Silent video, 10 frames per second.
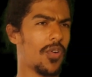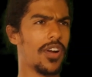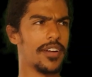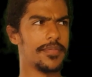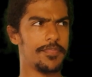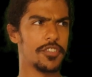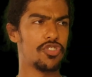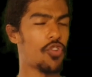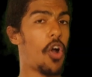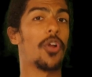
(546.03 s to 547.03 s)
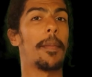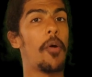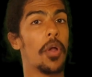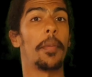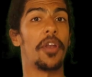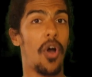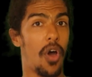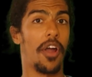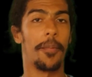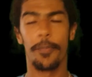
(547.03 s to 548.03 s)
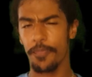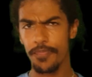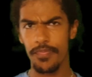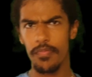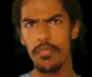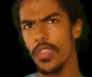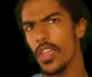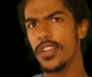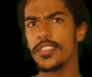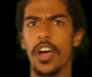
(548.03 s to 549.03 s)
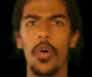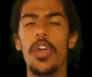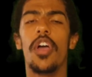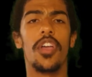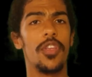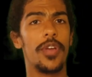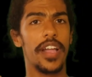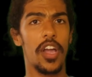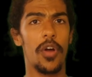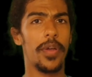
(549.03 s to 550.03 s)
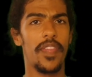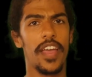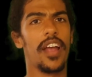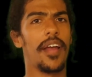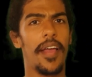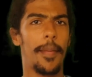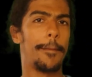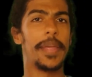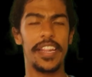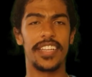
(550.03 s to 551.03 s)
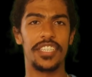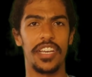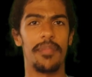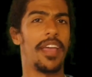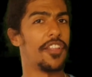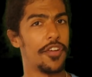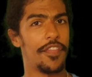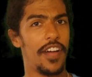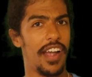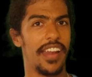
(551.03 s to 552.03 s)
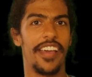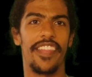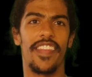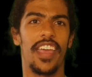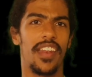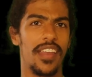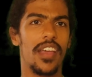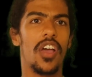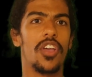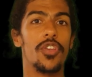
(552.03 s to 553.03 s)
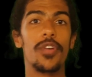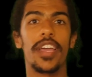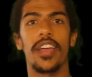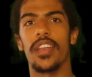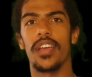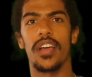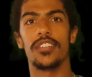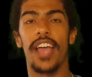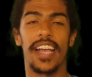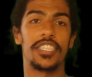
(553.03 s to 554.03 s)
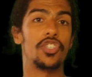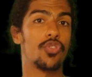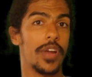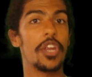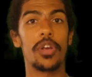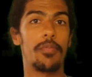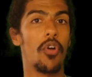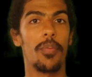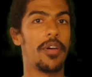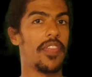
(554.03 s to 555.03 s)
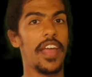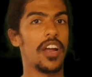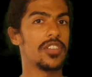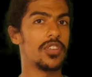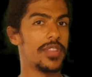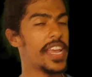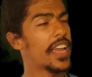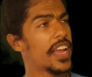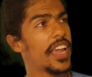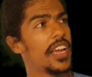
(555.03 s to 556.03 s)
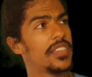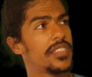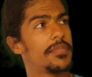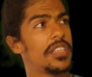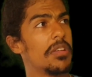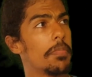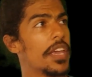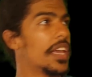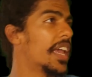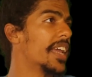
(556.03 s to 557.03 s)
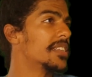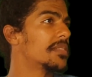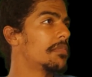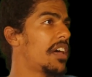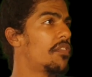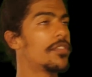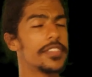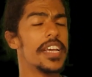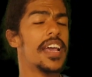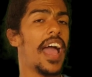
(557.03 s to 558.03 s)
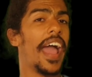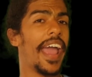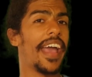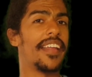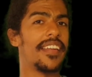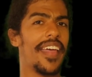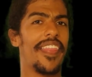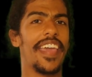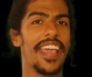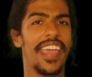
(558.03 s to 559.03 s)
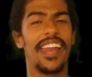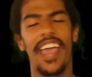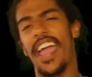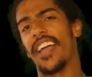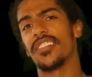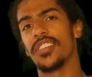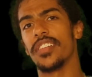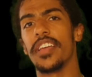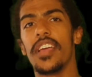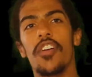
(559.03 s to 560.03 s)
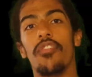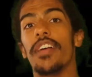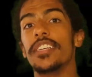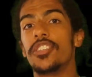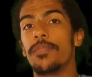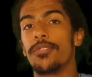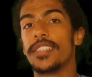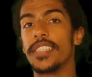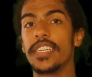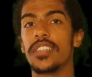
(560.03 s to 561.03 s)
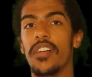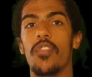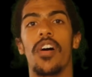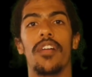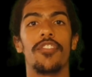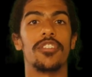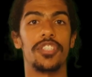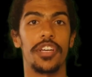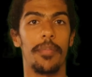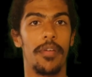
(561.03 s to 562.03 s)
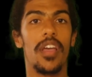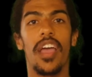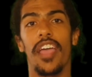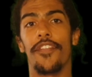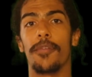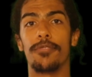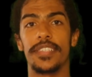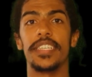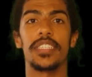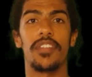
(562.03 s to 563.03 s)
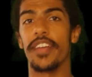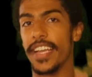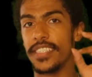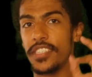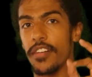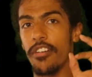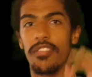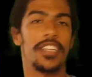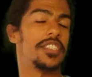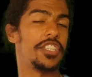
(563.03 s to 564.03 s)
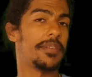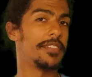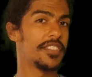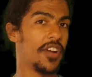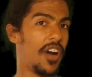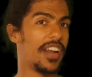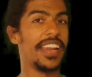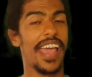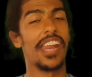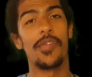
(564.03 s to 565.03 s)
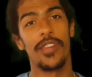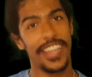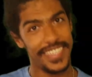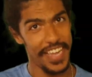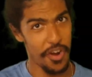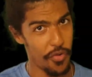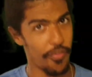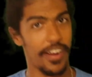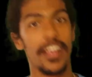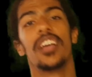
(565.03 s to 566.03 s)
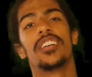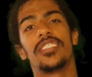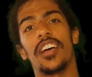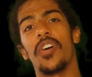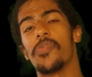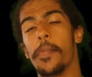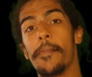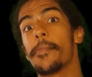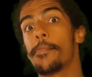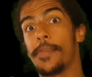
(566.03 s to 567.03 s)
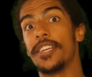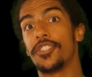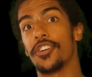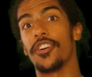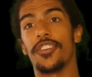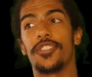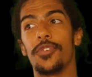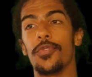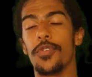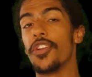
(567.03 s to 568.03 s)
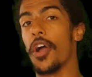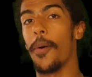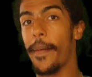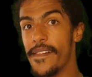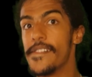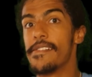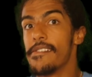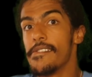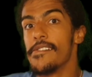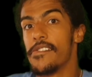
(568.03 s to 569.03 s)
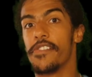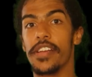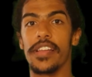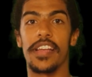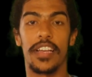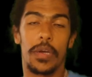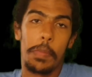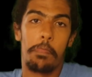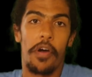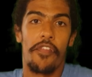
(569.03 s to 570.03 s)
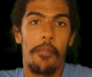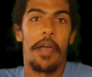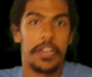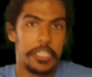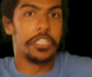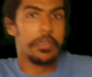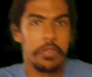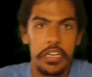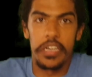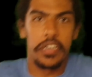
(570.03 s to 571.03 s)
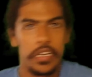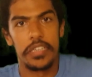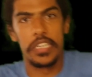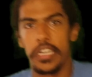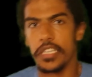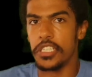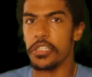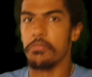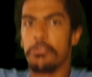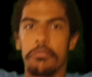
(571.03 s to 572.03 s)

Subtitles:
or stronger the Pokemon are. So you could go in there, beat the gym, and you're fine. And then you could actually train your Pokemon there so they could gain some CP, gain some levels, and they can actually raise the prestige level of your gym. If your prestige level hits 0, the gym is gone and anyone can take over it. So be sure to, really buff up at the gym. Yeah, gym.